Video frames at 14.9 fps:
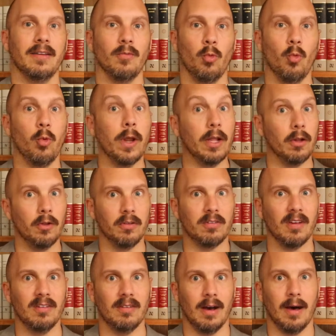will
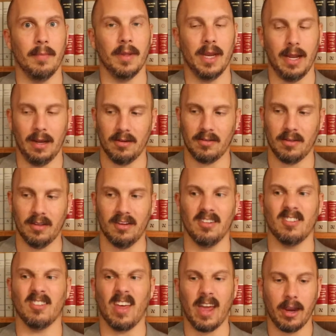to dominate, the
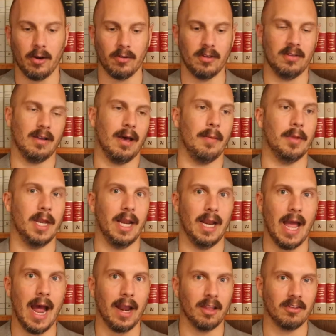desire to
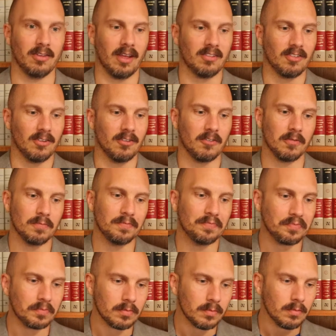dominate at its essence.
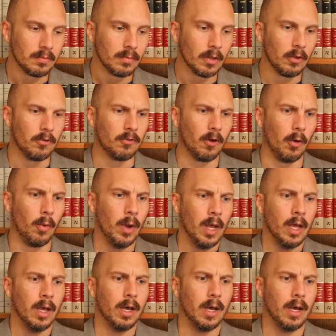So